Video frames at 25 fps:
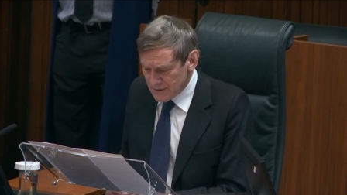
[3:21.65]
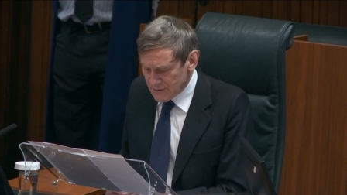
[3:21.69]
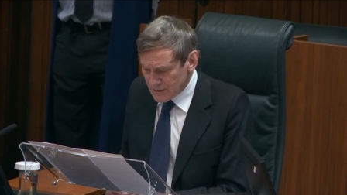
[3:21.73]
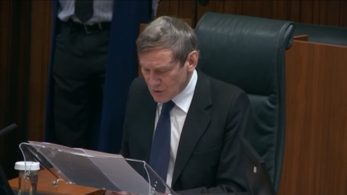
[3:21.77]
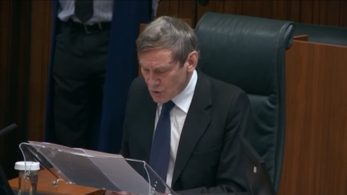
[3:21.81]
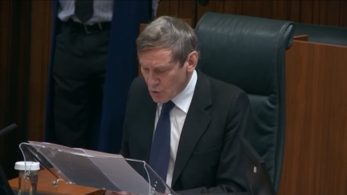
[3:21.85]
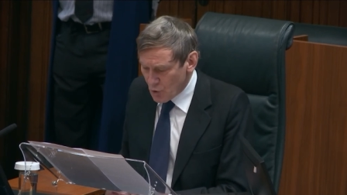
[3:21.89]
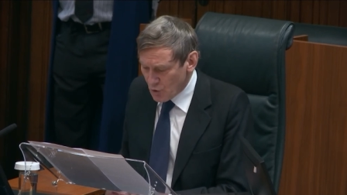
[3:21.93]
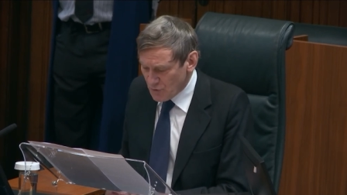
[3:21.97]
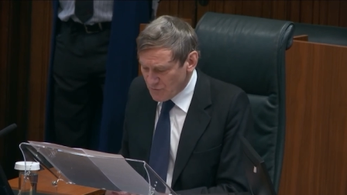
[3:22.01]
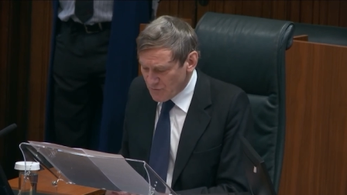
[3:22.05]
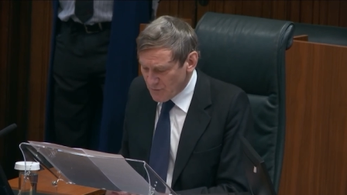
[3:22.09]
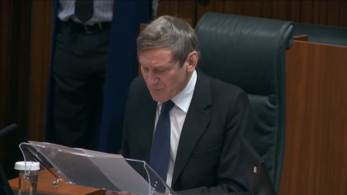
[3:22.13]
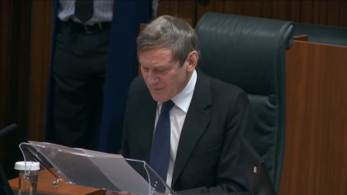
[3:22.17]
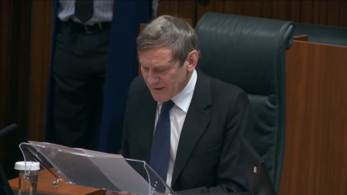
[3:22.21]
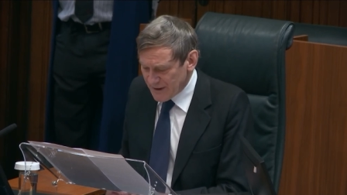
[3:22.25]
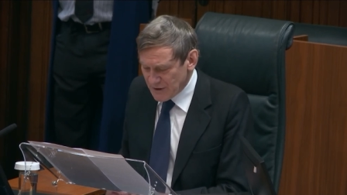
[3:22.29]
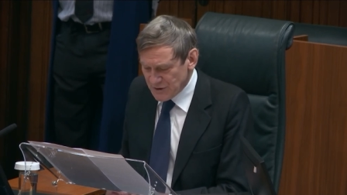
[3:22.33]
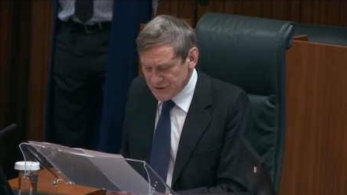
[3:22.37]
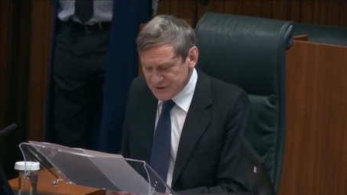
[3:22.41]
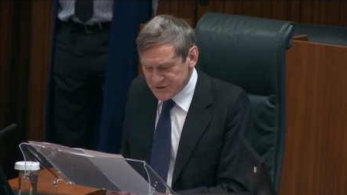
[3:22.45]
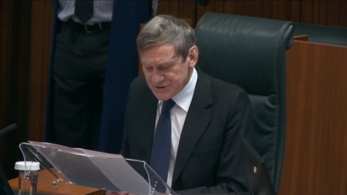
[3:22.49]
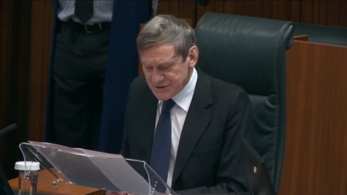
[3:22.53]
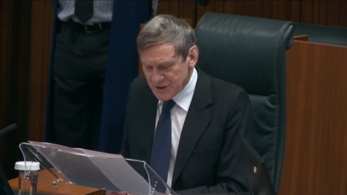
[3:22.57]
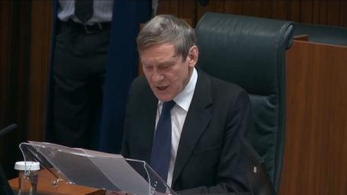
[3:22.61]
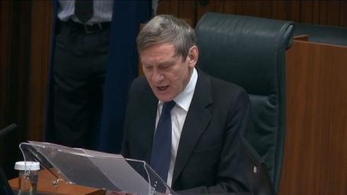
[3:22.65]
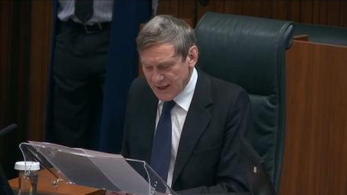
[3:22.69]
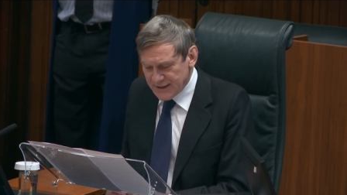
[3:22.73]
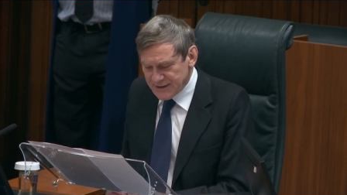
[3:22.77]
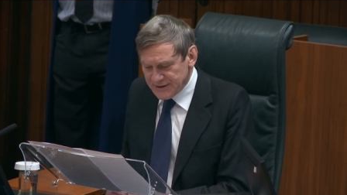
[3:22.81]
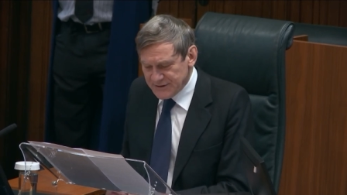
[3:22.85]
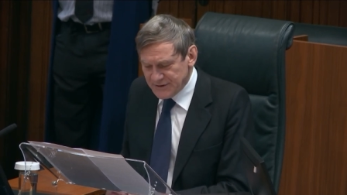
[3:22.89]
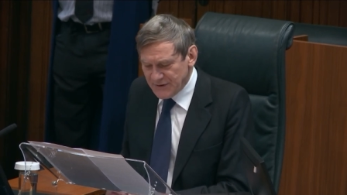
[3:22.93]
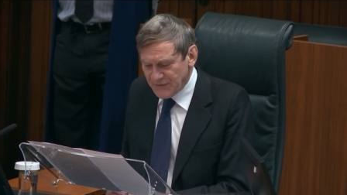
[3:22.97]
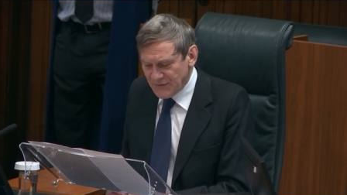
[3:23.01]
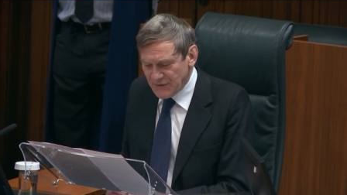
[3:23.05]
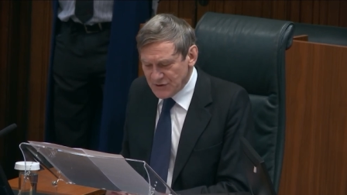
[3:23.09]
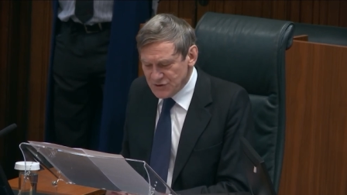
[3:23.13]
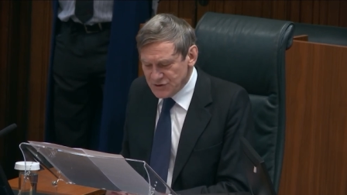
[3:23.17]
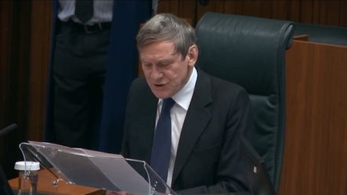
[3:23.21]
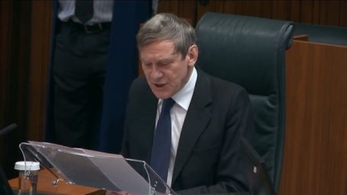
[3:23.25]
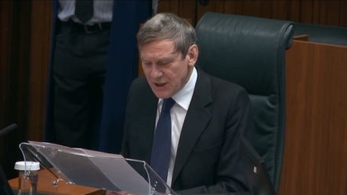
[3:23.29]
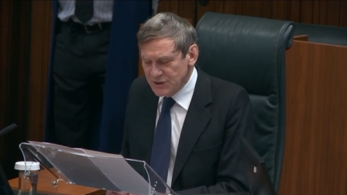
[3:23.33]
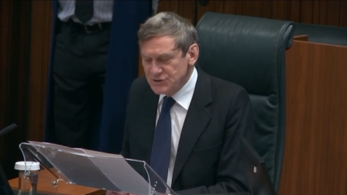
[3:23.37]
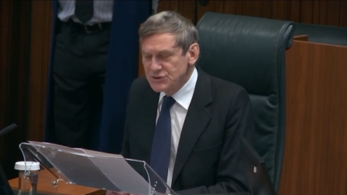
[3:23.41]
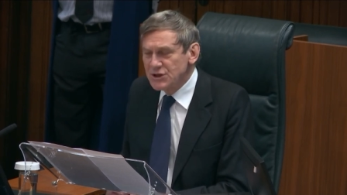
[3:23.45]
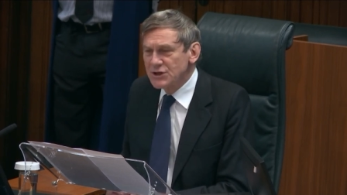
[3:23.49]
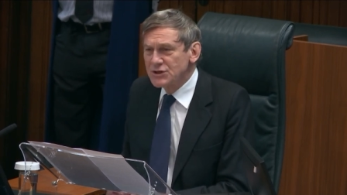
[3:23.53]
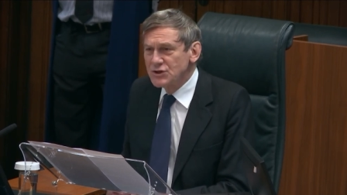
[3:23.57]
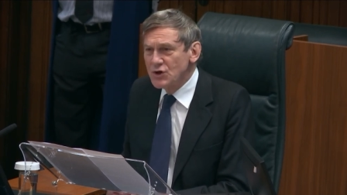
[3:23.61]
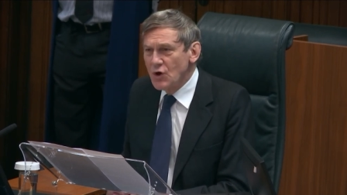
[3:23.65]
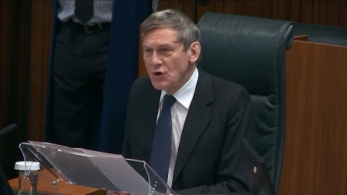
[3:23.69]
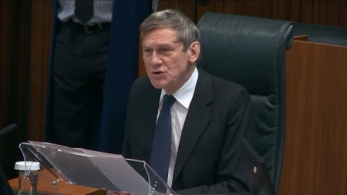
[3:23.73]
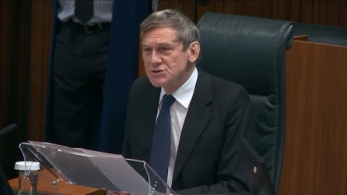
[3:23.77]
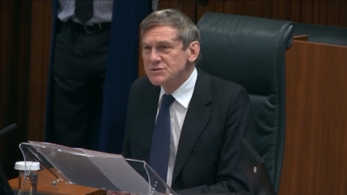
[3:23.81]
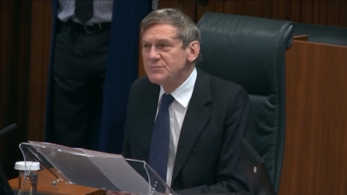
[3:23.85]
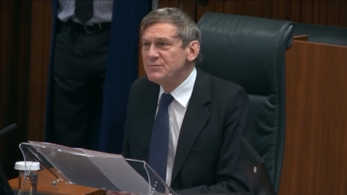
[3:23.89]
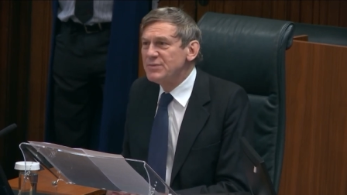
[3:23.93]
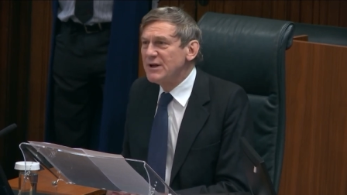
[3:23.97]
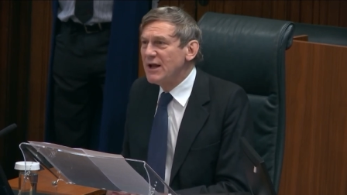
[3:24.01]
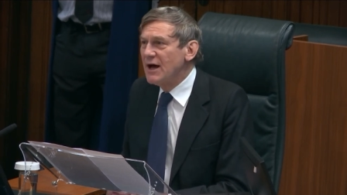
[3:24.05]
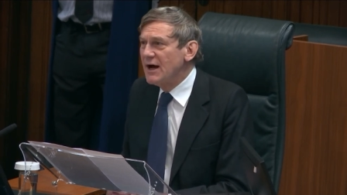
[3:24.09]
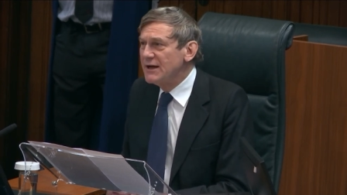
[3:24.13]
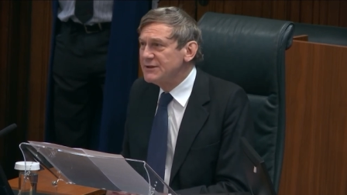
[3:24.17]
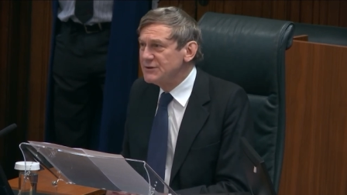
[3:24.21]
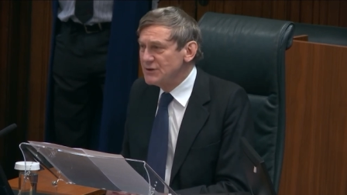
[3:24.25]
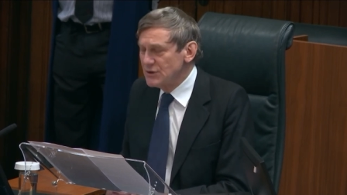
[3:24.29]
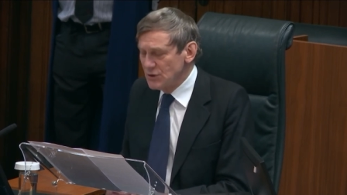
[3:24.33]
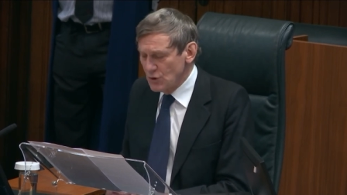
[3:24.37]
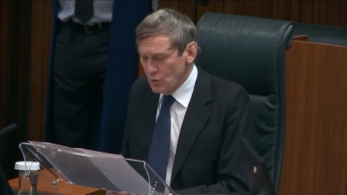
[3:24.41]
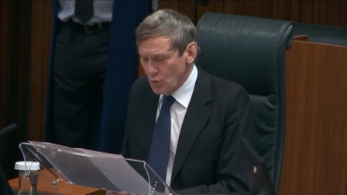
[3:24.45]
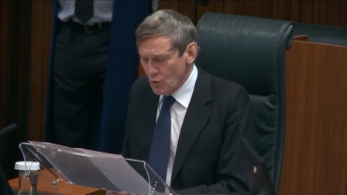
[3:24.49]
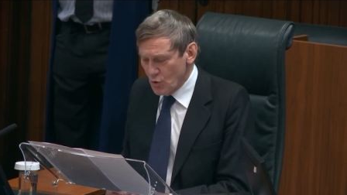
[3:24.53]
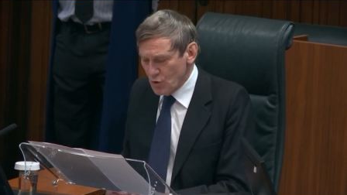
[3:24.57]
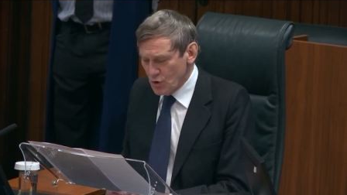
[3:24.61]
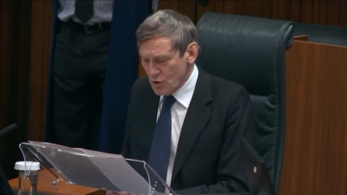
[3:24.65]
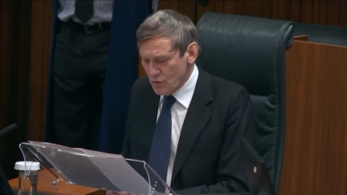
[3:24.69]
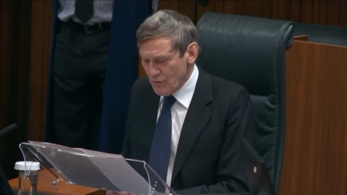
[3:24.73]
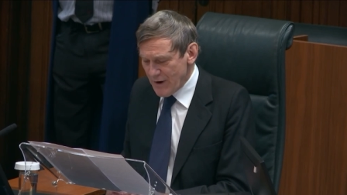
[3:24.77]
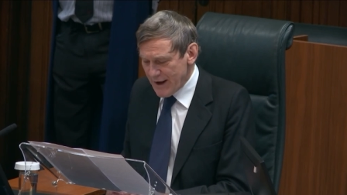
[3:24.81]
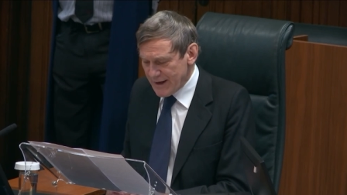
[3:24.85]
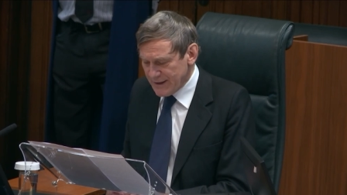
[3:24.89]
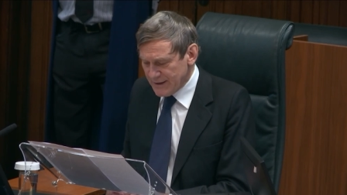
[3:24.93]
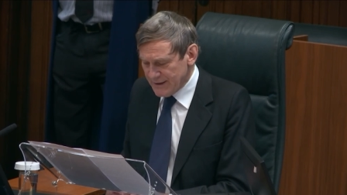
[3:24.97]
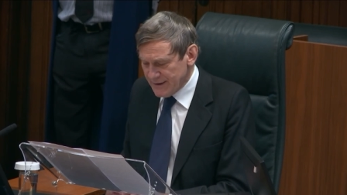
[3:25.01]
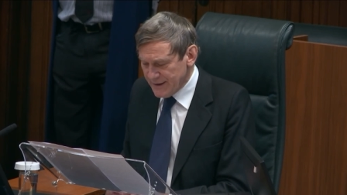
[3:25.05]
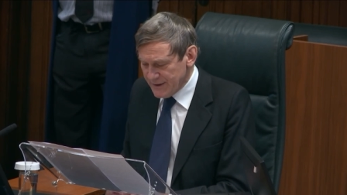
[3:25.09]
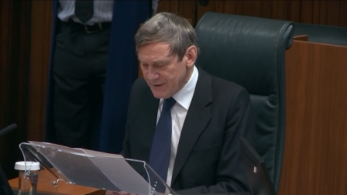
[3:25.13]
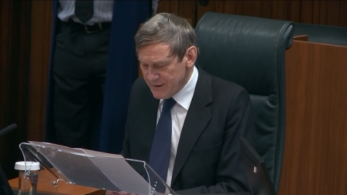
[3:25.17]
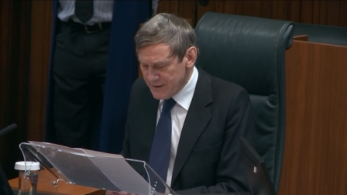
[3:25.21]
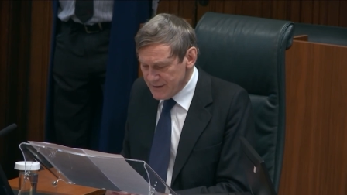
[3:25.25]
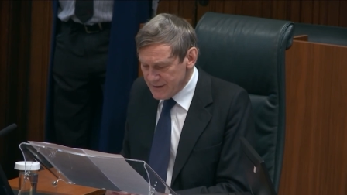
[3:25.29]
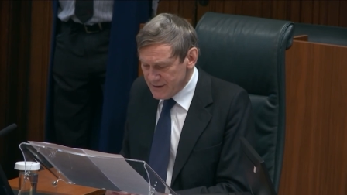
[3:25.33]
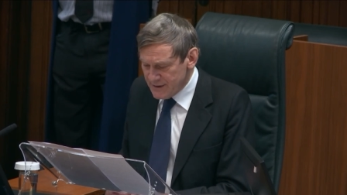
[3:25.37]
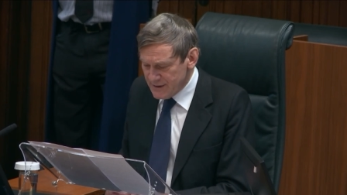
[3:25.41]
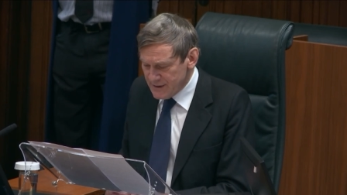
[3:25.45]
The Court of Appeal decided that the judge had not applied the law correctly